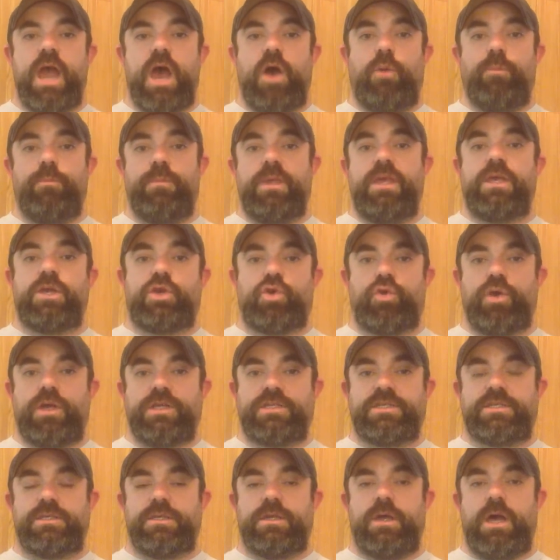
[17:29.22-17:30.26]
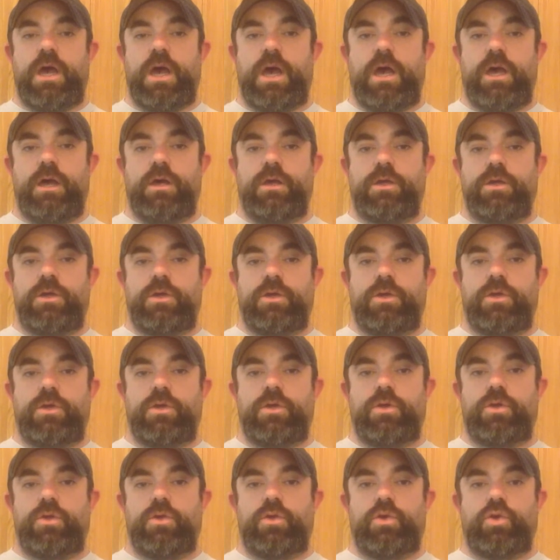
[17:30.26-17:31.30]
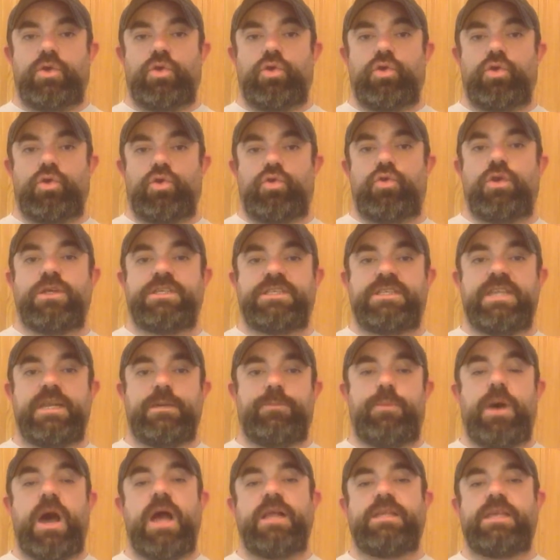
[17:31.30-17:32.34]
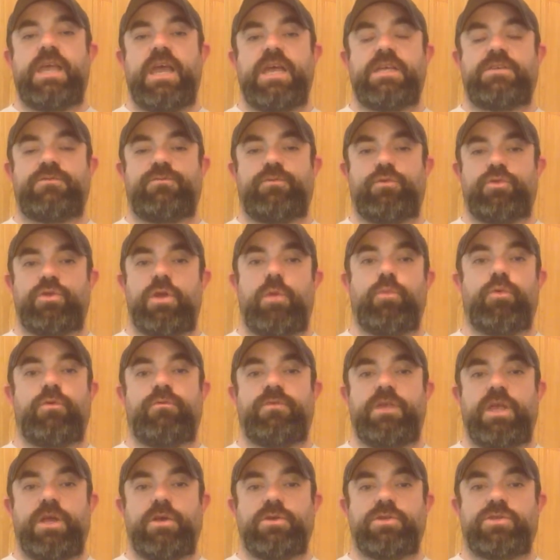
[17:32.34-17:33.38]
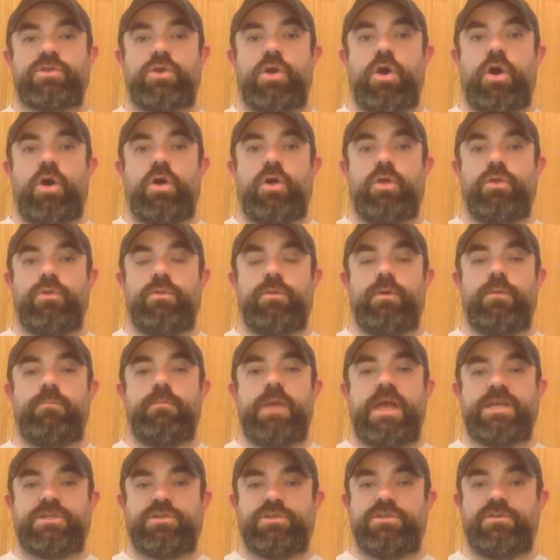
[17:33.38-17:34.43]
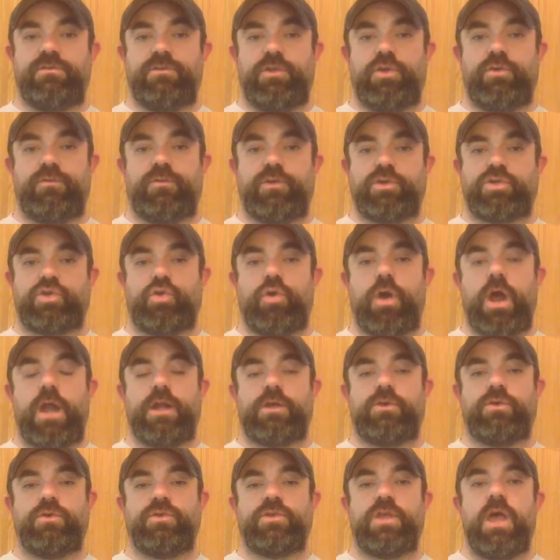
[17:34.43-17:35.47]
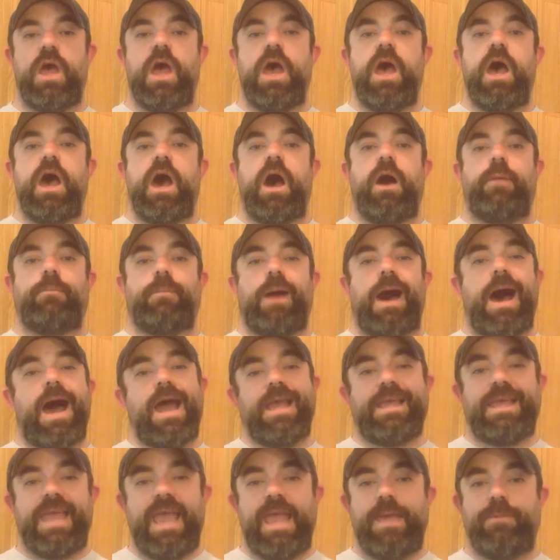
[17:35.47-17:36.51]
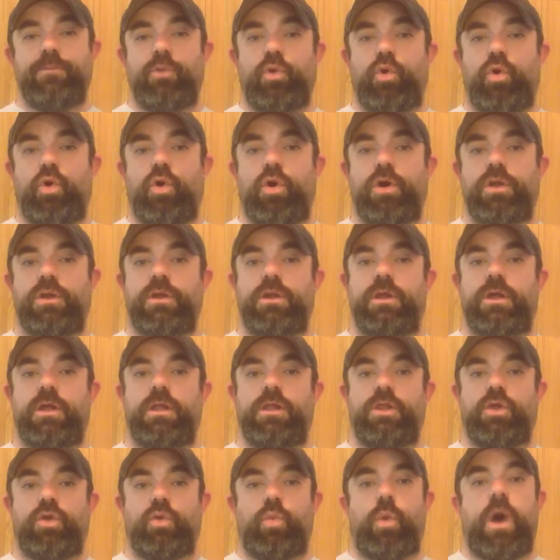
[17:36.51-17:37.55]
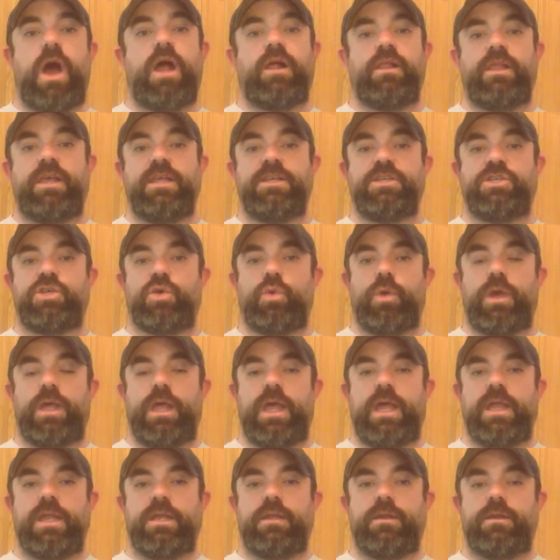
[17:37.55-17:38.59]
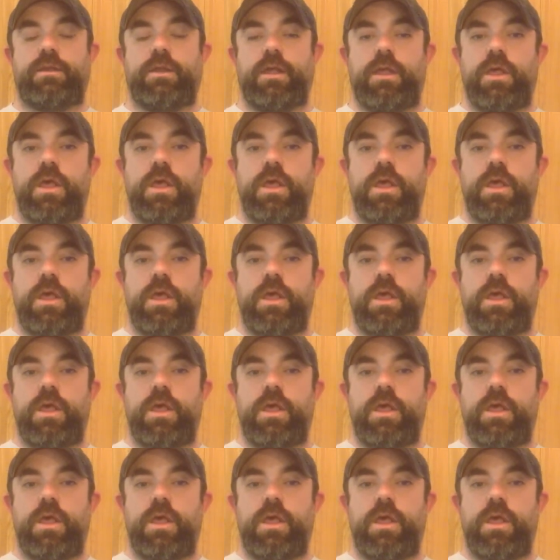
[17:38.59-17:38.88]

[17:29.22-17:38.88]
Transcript: me and Chris did a podcast for a number of years called Masters of the Universe Chronicles. I came on a little while into it and